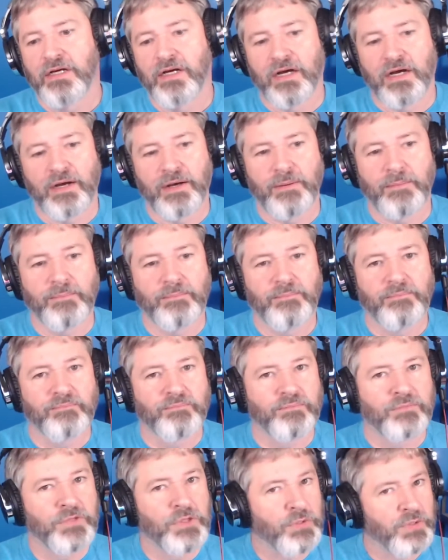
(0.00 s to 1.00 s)

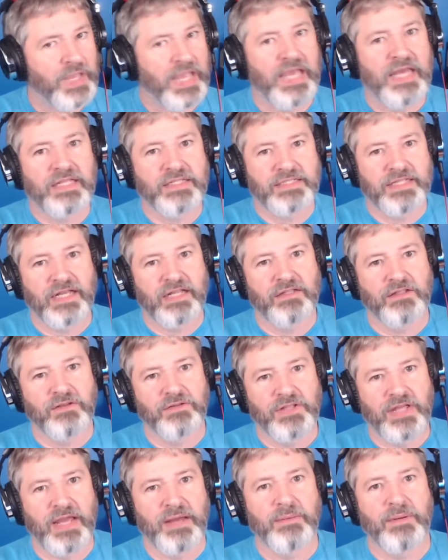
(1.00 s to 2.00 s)
you can
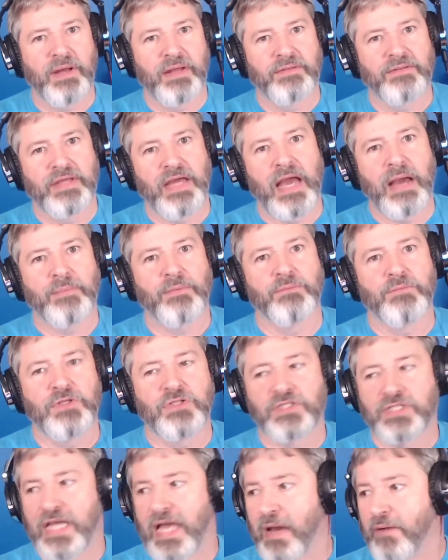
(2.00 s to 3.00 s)
download the Apple
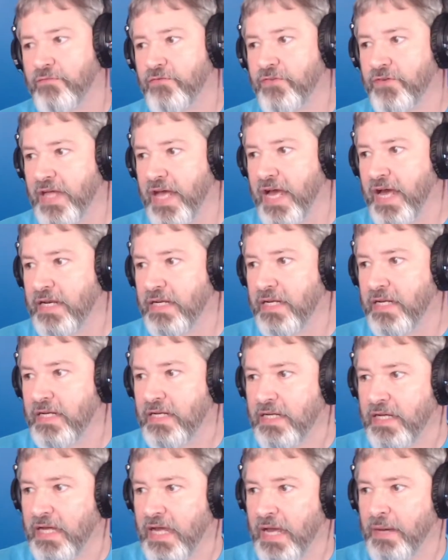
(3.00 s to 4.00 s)
Music app for that
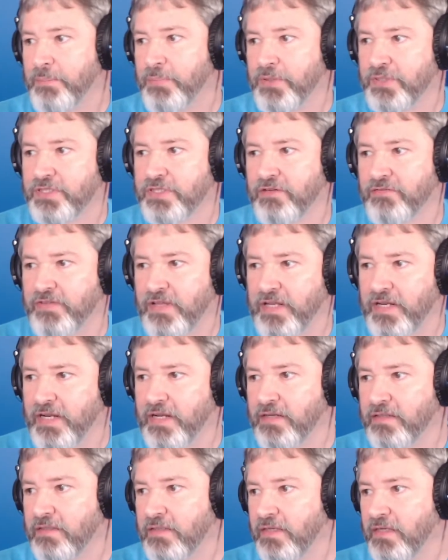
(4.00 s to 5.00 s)
and put stuff in
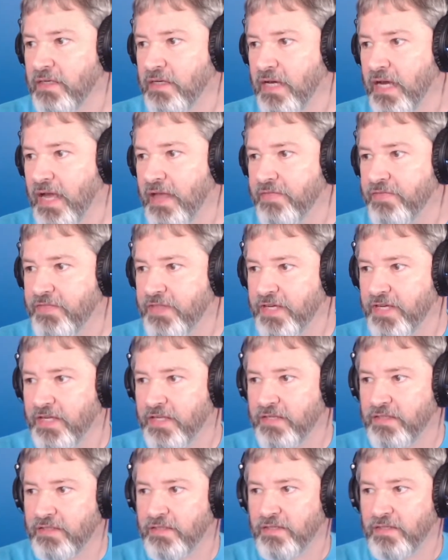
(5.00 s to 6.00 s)
it. And
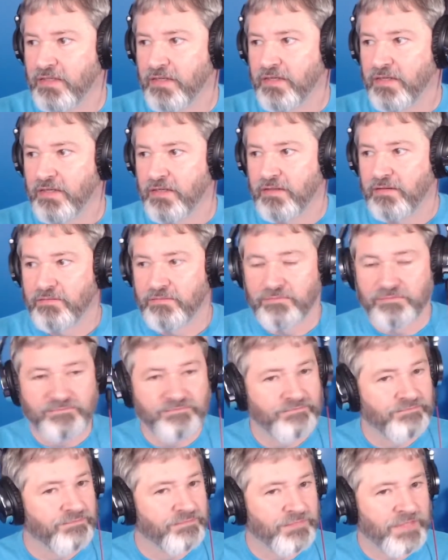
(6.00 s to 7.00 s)
then
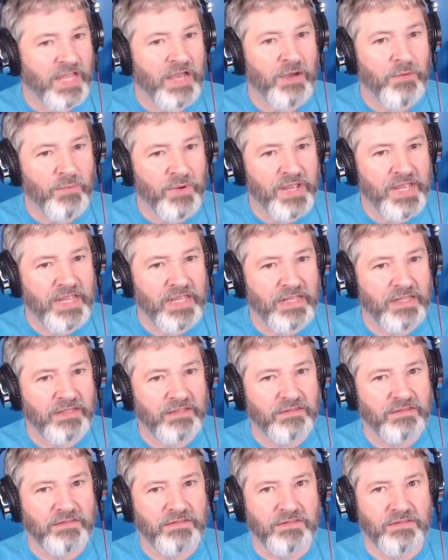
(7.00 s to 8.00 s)
that way
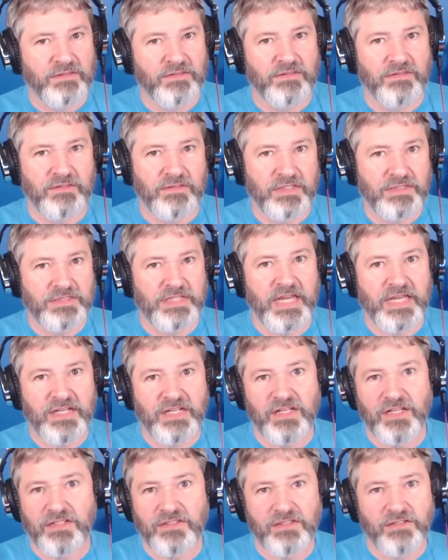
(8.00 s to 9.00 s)

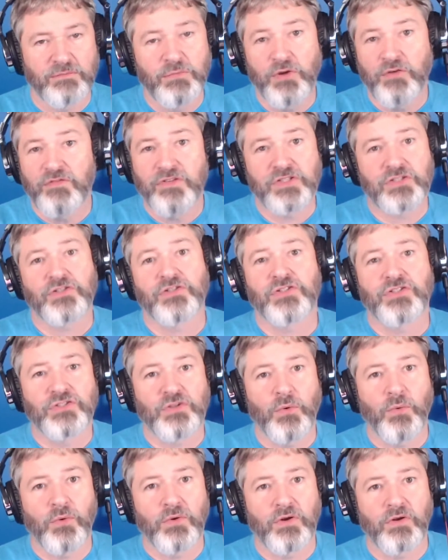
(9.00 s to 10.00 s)
the movies are
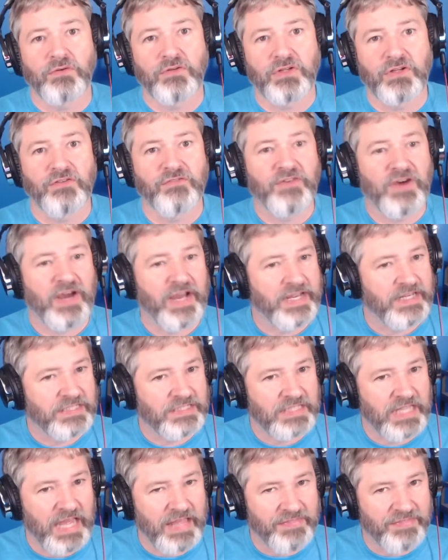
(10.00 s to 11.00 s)
stored on the
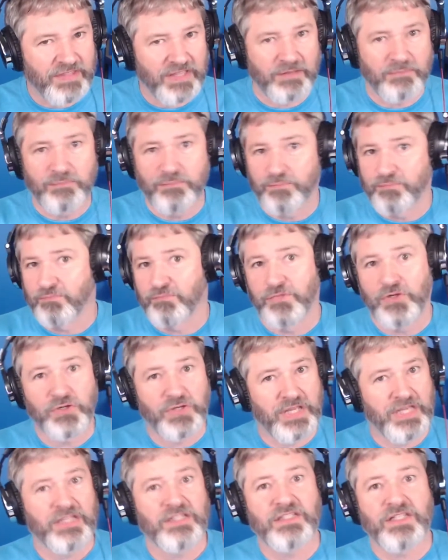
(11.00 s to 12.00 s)
device, and then your
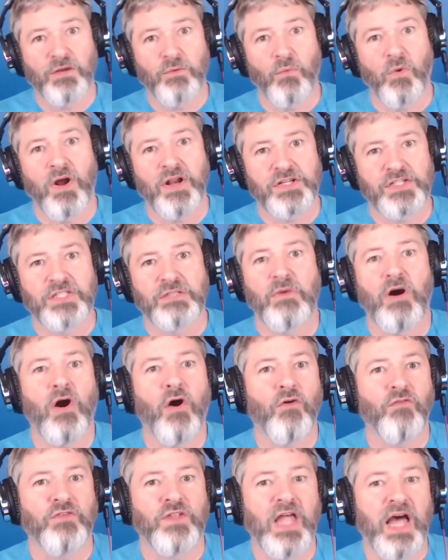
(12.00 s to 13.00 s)
kids can watch them
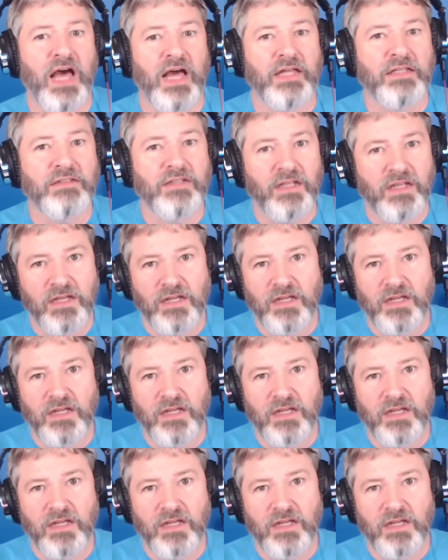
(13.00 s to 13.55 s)
offline.